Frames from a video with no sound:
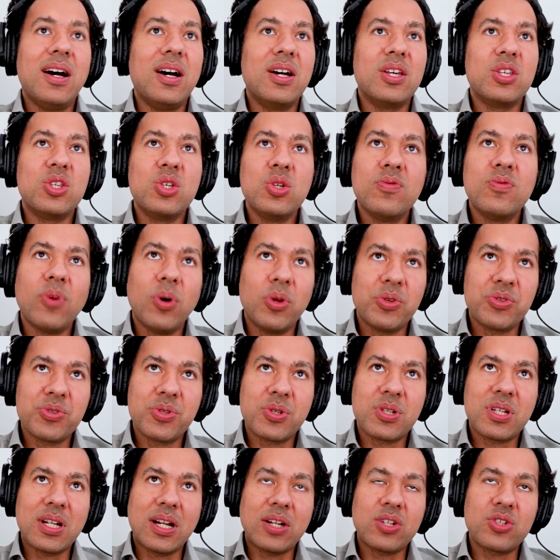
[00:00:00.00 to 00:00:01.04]
You've
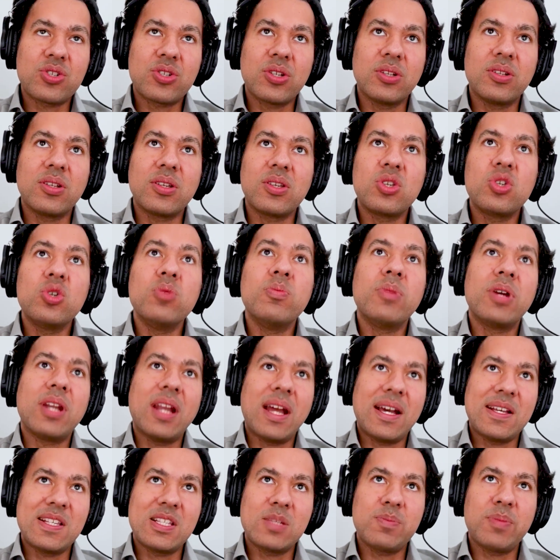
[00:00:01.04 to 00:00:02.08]
also touched on the human
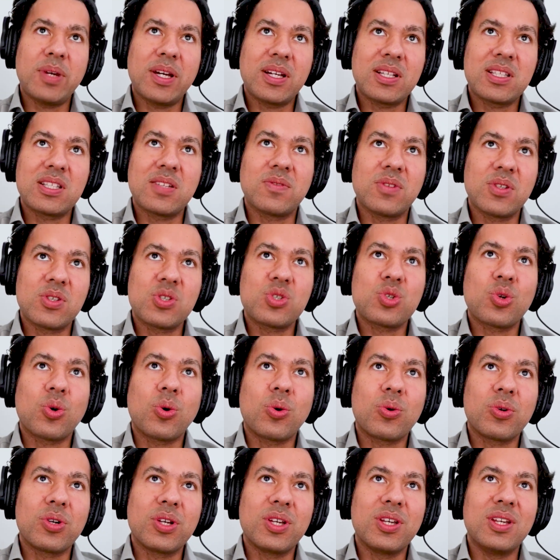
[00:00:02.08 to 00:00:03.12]
aspects of the
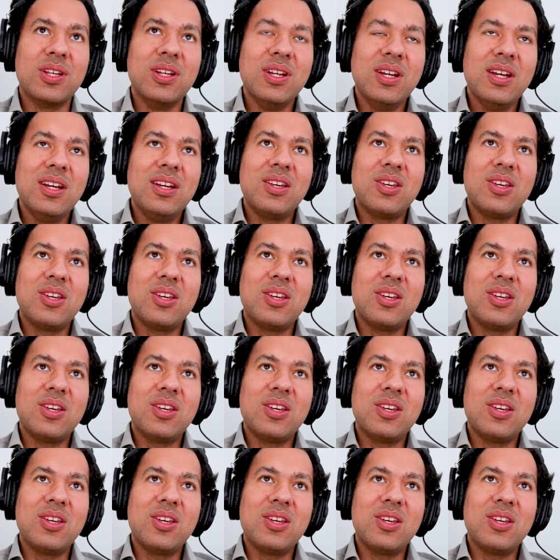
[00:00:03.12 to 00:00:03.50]
story,